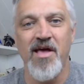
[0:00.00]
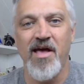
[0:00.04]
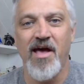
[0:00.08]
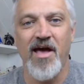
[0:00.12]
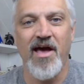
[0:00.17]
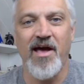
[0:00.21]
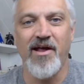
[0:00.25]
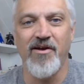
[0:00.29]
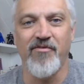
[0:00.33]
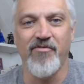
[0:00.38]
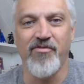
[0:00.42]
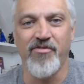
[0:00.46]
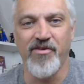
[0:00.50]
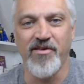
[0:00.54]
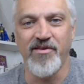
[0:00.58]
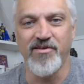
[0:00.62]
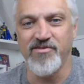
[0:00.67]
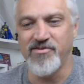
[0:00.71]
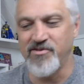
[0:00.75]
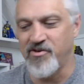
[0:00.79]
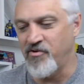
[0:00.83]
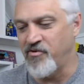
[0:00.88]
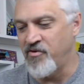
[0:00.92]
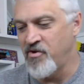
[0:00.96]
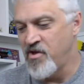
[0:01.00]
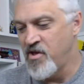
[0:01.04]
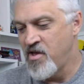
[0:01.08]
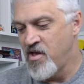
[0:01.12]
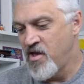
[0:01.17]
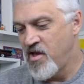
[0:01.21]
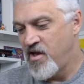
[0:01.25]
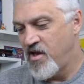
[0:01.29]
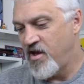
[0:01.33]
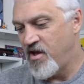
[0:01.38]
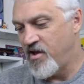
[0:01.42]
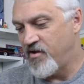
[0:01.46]
I don't think so.
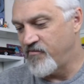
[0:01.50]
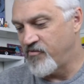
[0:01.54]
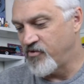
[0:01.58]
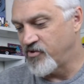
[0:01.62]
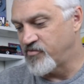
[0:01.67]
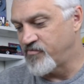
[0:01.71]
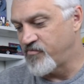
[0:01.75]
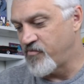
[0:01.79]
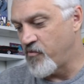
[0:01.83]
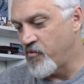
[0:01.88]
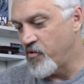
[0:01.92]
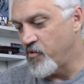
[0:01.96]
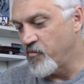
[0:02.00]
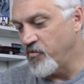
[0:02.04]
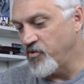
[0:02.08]
Verse 4.